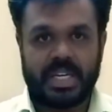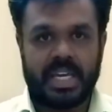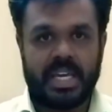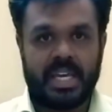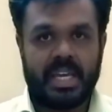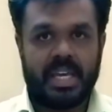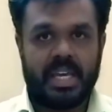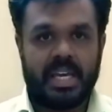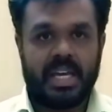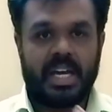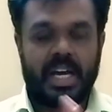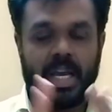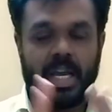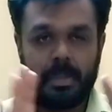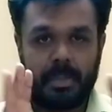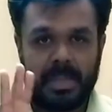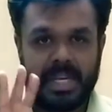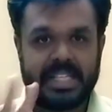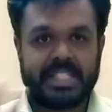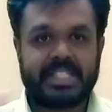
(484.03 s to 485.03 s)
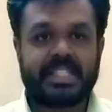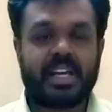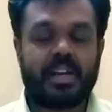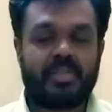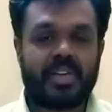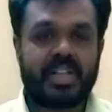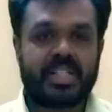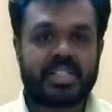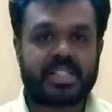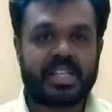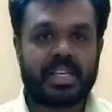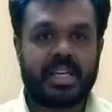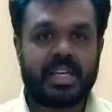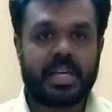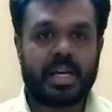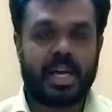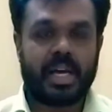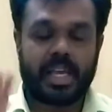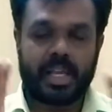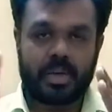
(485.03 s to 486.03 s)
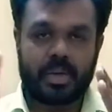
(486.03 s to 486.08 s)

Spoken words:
Okay, I am an insolvency,